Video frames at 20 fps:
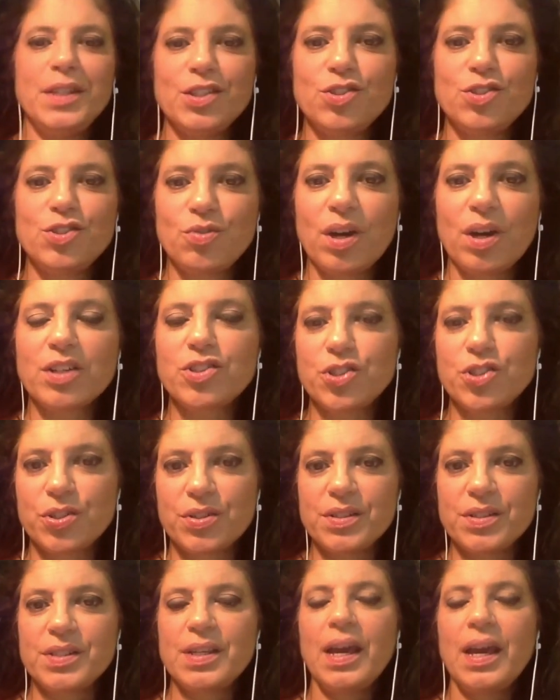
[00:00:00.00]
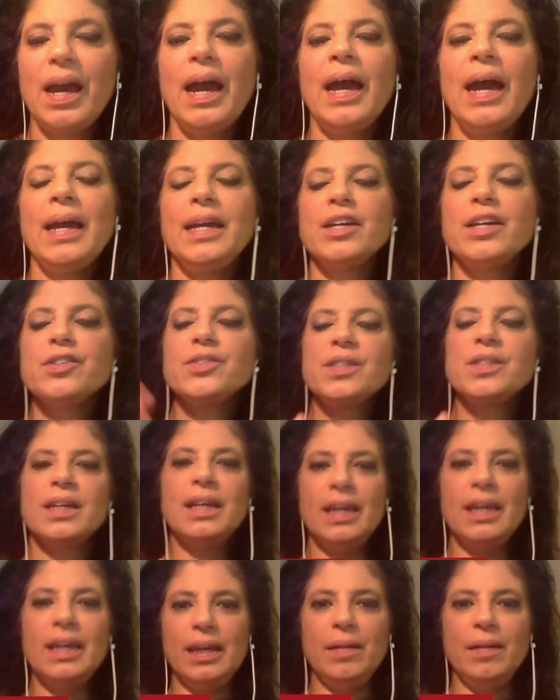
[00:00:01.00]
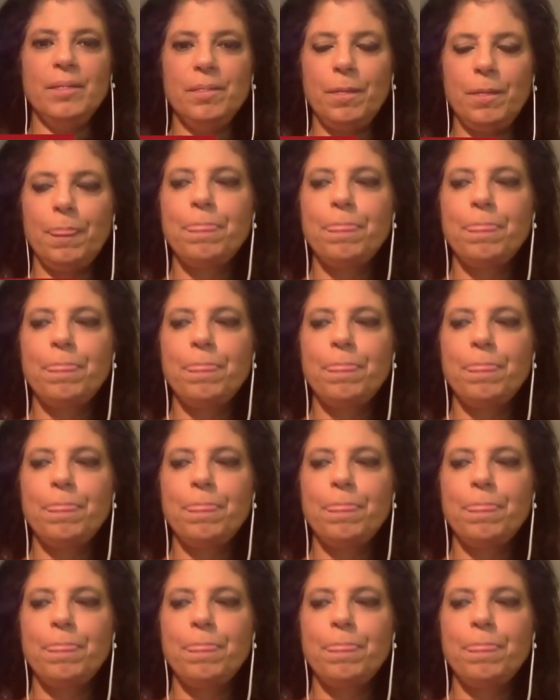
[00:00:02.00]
these structures. Here's the key.